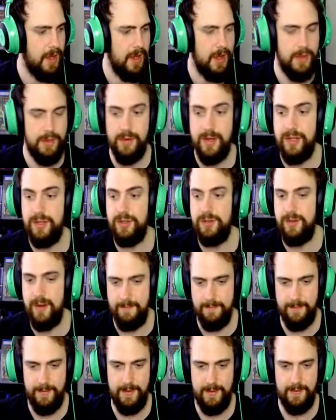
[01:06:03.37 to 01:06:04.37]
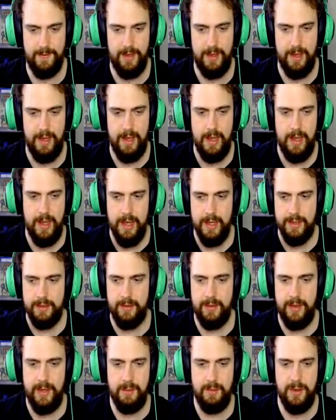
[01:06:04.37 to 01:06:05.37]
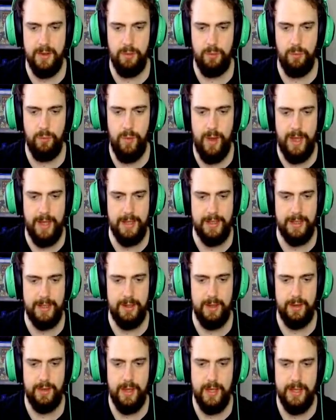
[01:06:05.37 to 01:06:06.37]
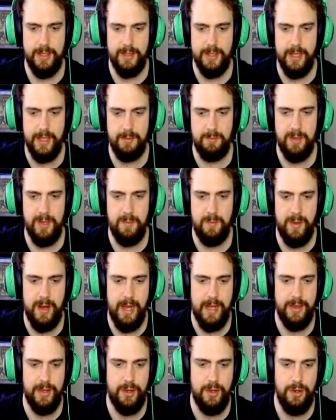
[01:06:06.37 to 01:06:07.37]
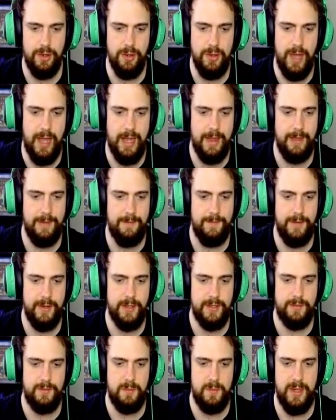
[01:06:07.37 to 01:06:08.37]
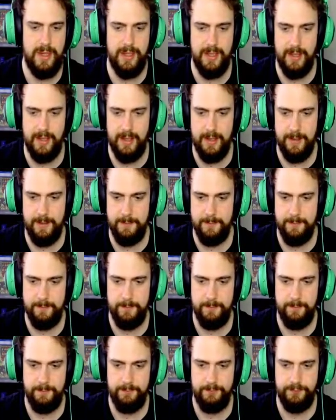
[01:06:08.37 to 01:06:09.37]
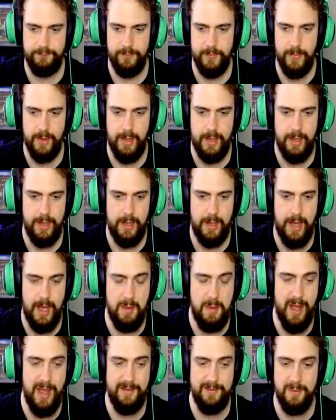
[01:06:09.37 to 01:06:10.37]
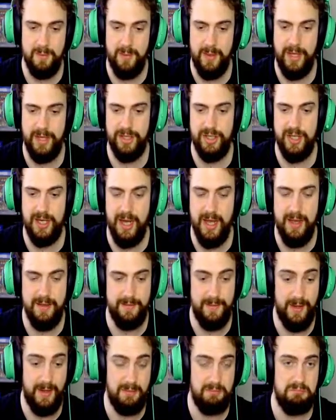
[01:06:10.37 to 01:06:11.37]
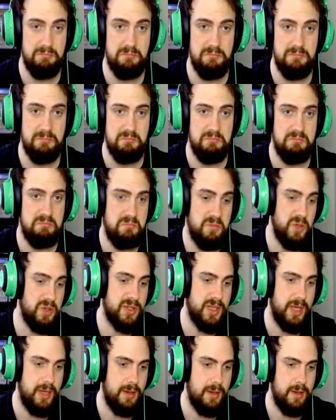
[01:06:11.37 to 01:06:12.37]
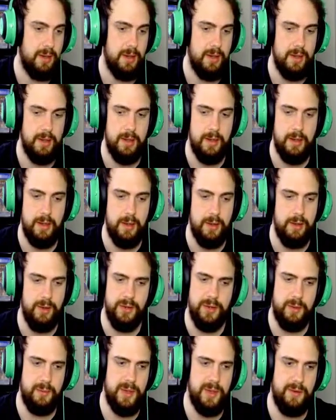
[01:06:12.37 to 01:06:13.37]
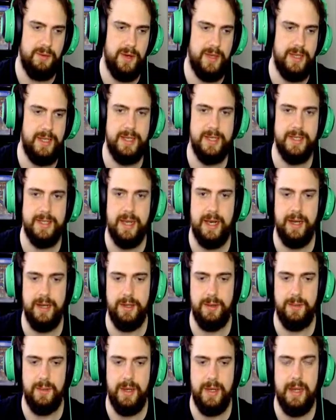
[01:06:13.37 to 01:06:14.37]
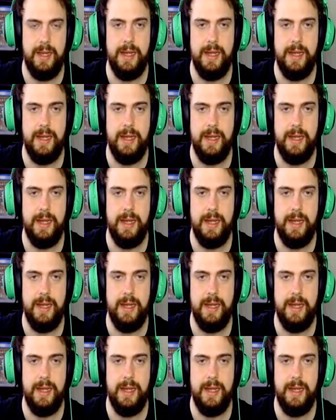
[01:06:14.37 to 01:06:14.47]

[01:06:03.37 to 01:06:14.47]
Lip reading: 3 strength even. So I think I'm going to wait, and on their turn I'm going to play out the Gull and the Thirst for Meaning. I might even pitch Calliope. We'll see. Although we don't really need this island, do we?